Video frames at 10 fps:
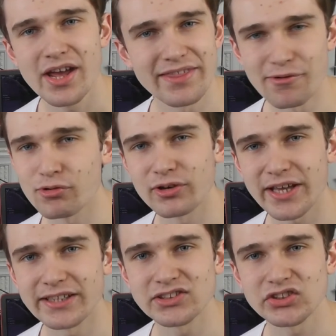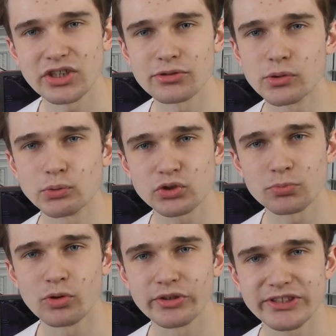They're all against the so-called
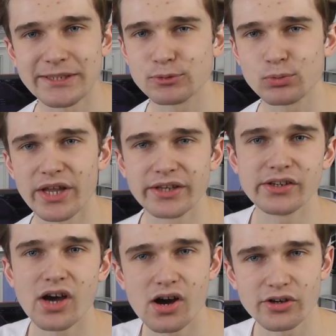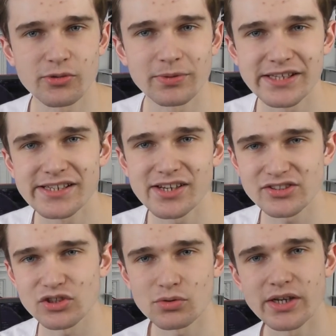smaller teams when arguably he
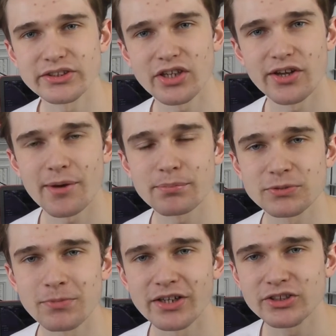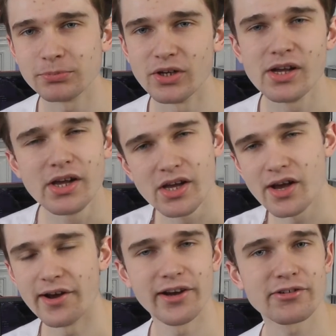doesn't quite turn up as much, but
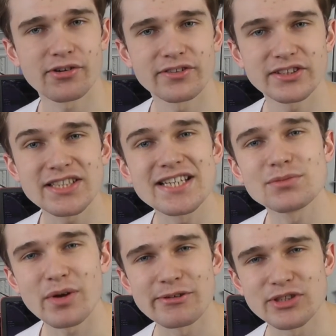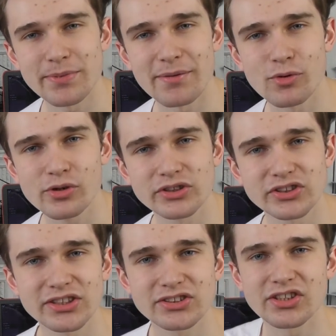earlier on in the season when he was a bit more
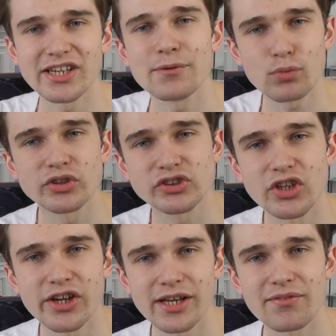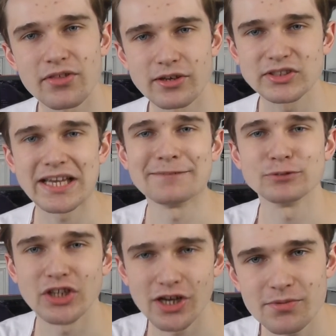consistent, he was turning up for those games.
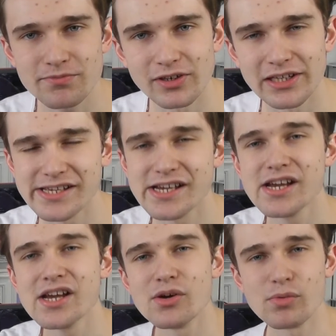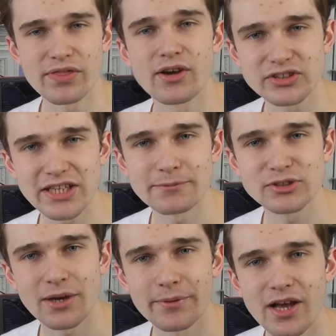So hopefully with those games
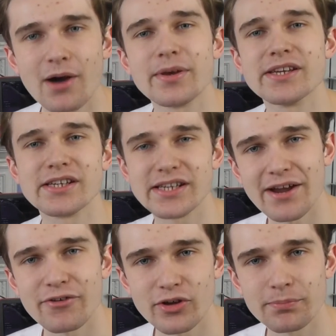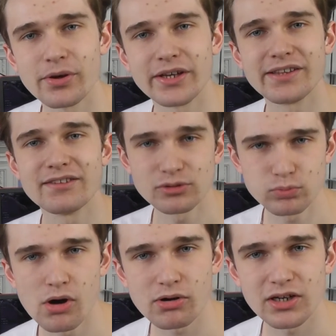coming up, he can carry on putting in these
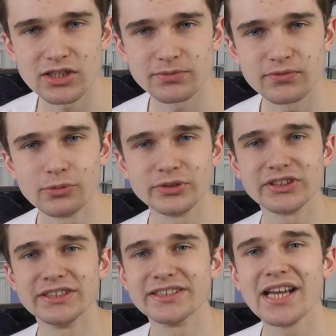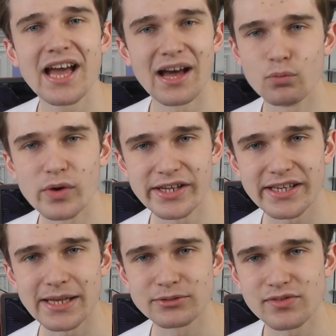world-class performances and winning
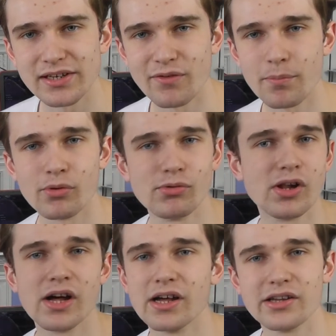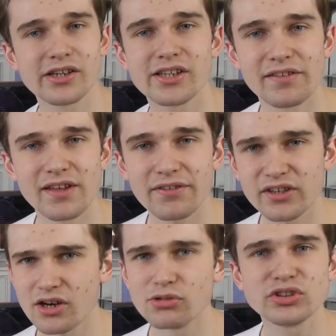games for Liverpool. Looking at the other
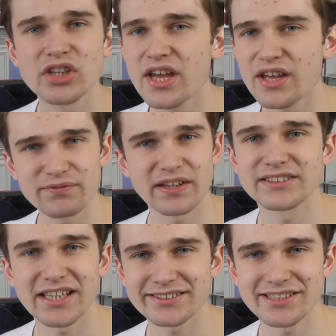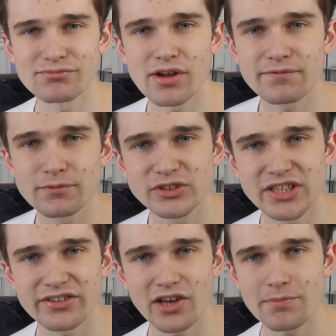goals, fantastic run from
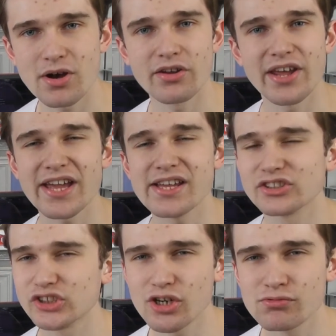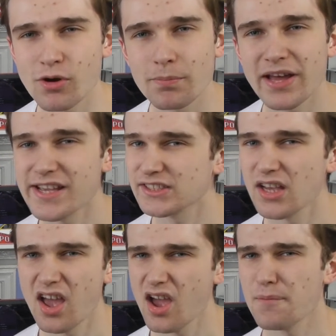Sadio Mane. Joel Robles
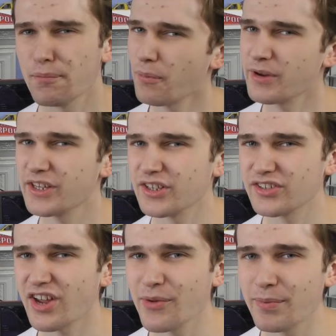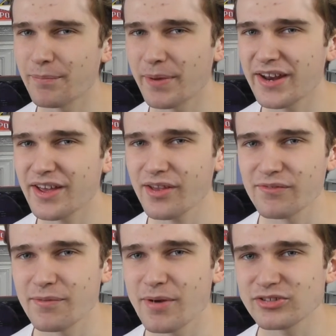probably could have done a bit better
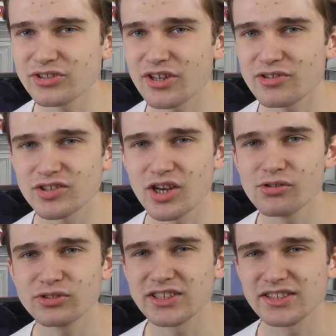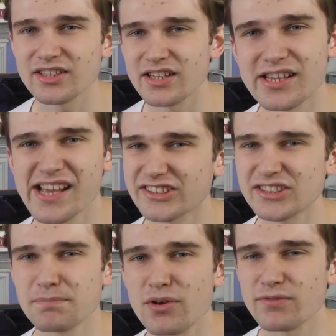for most of those goals. He
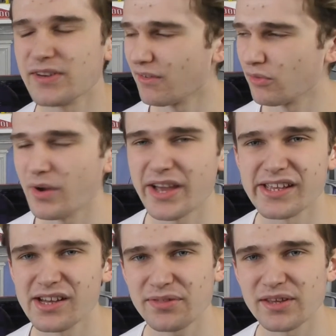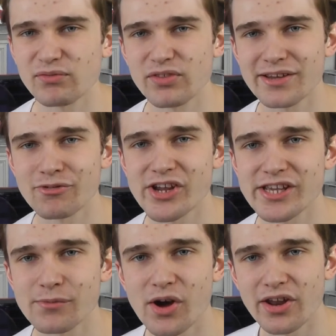actually moved out the way, I think, for the
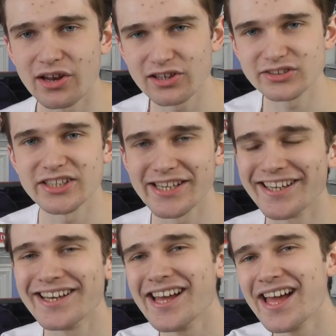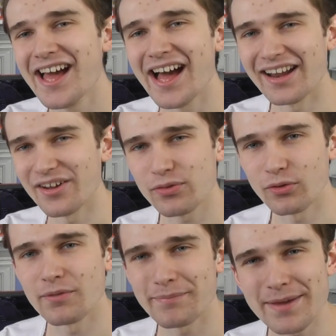Origi one. I looked at it and I
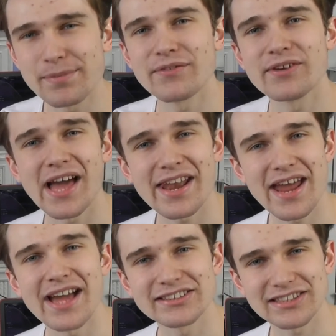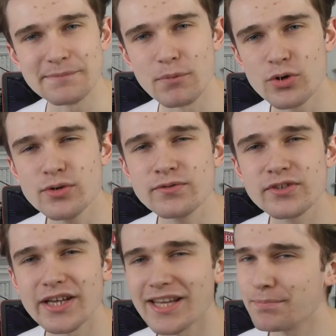thought that maybe if he hadn't actually
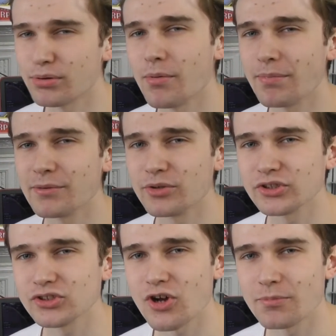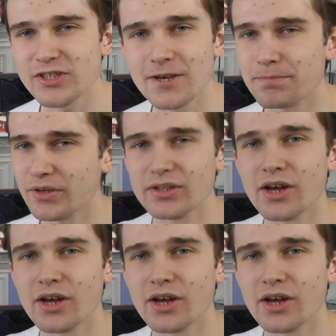moved, he probably would have stopped it. But,